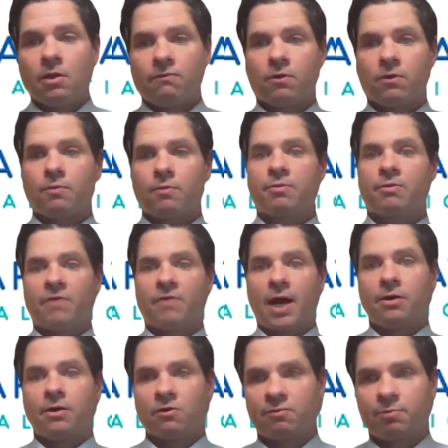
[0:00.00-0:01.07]
for a
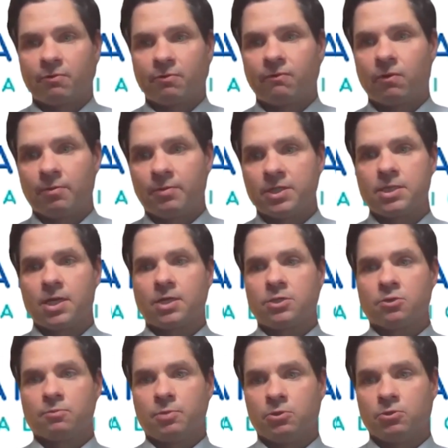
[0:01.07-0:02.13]
provider of performance
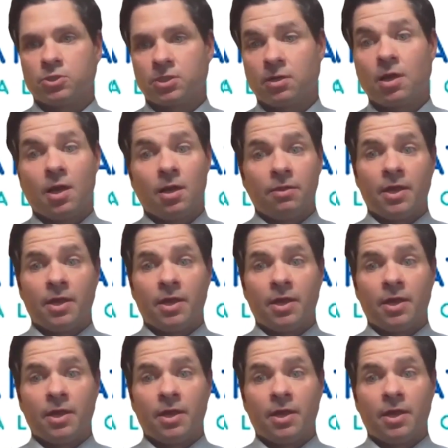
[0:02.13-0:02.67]
attribution